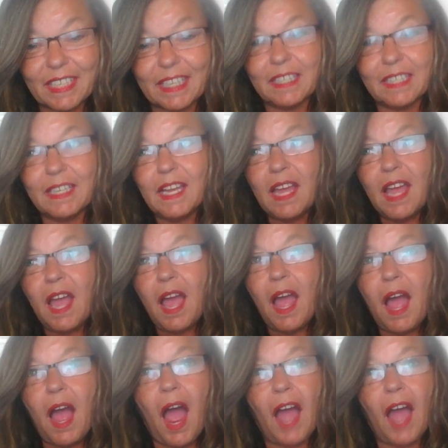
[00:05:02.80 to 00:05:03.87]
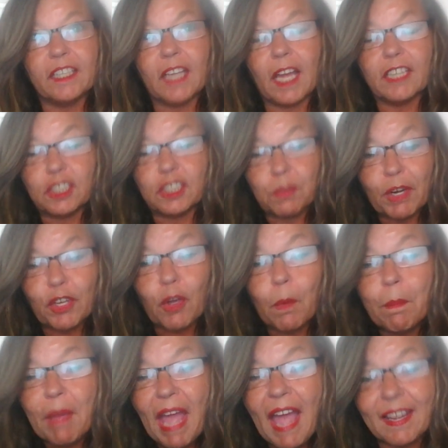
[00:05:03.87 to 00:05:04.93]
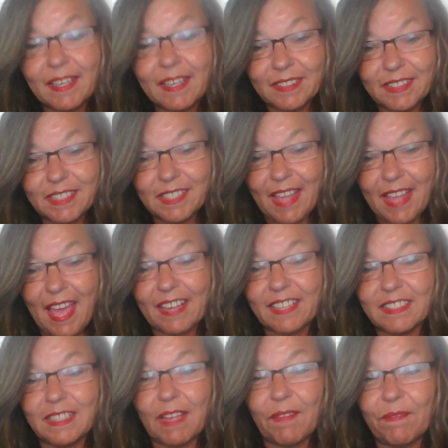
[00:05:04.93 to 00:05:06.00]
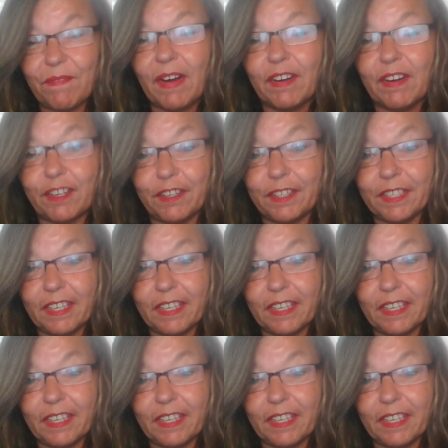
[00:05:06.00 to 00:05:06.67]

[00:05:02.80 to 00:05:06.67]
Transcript: like I just want to go back to that because it felt good,